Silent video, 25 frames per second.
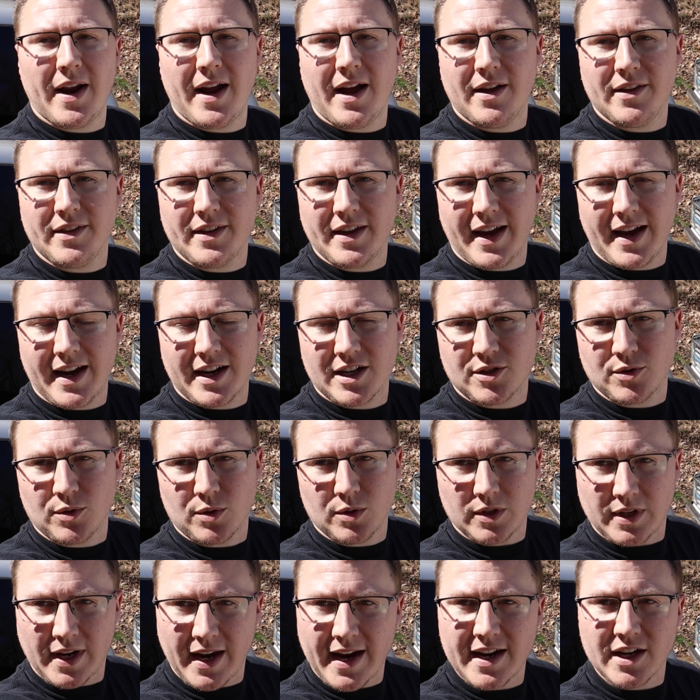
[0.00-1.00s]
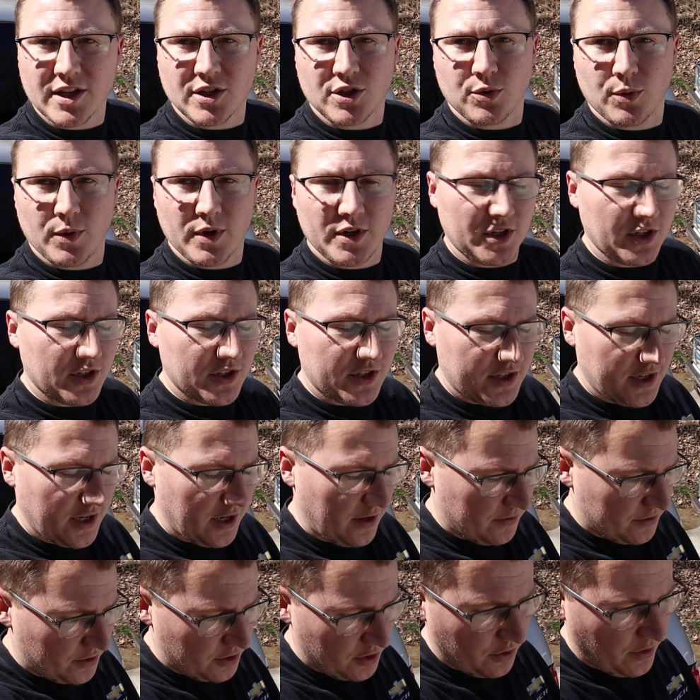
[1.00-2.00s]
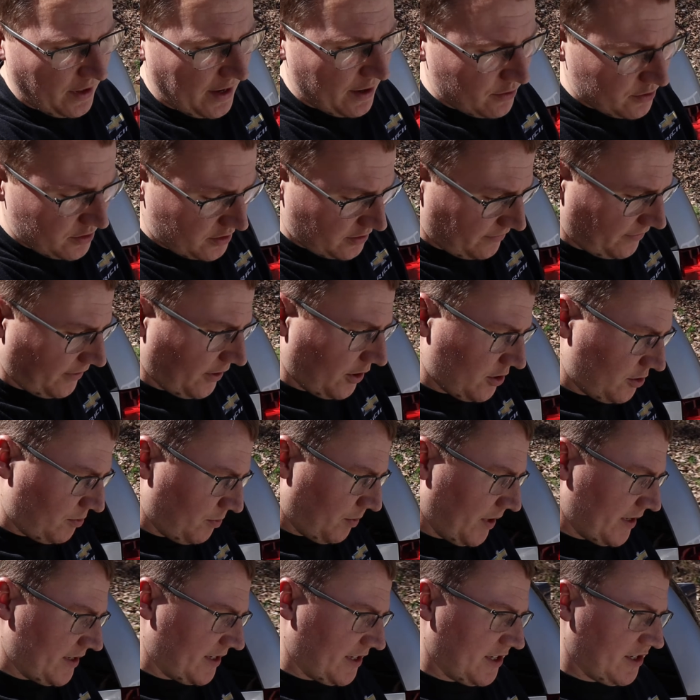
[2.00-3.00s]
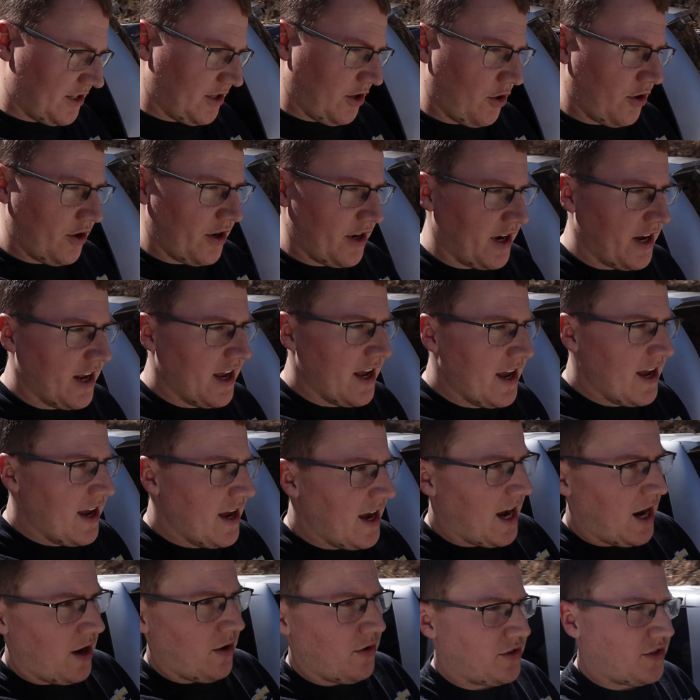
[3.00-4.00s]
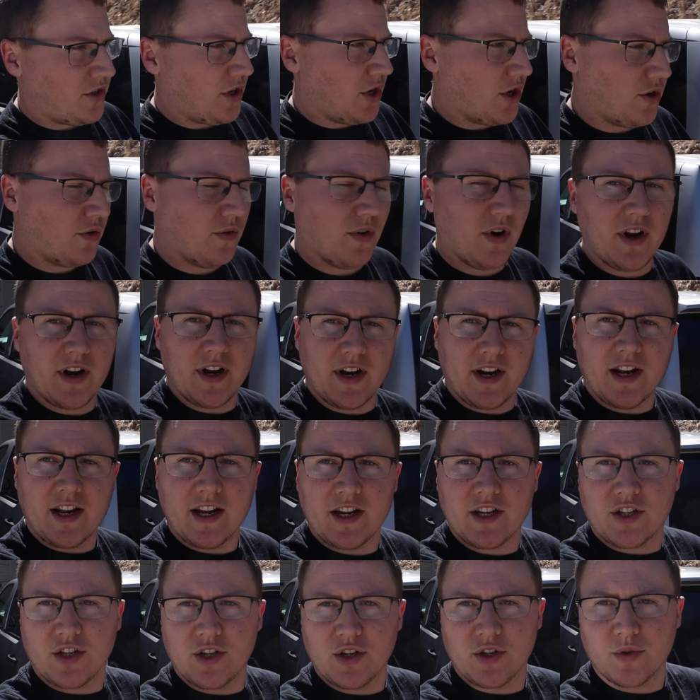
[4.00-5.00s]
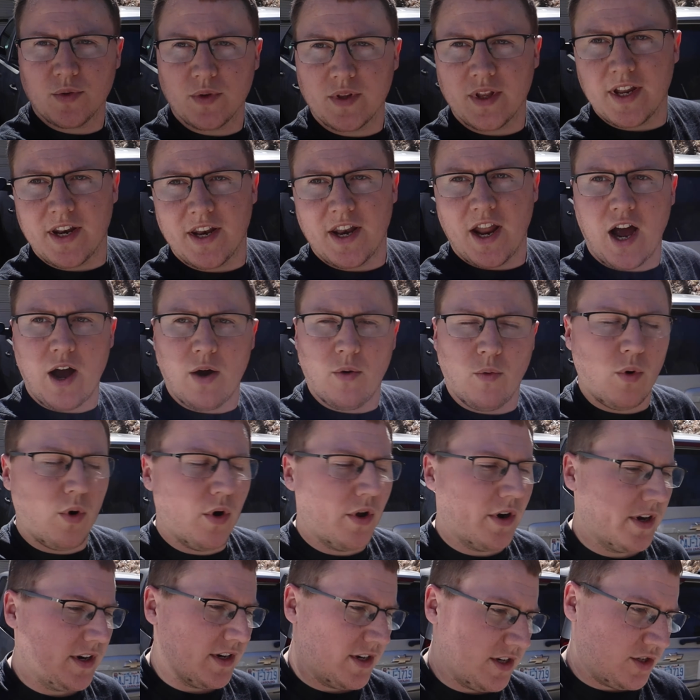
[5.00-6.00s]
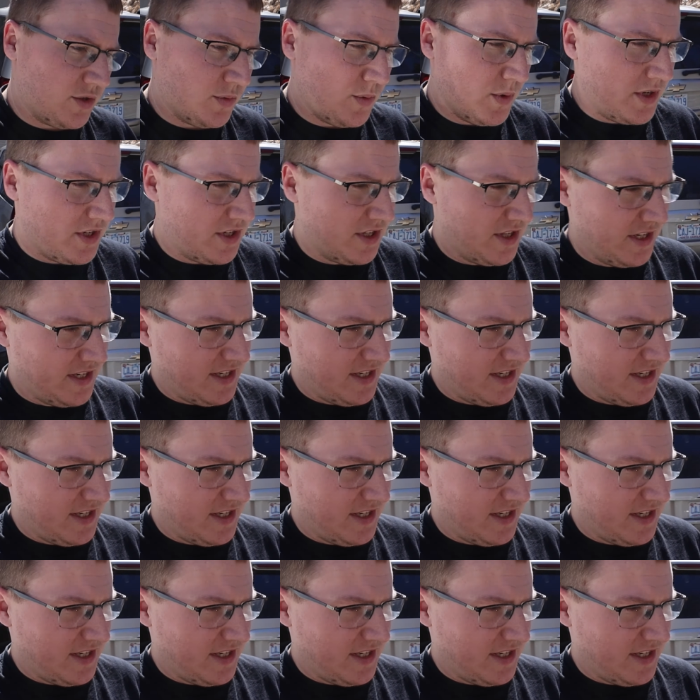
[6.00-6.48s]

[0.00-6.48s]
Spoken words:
out the actual tank switch itself. So that was the first place I started. I started running into issues with it not wanting to switch the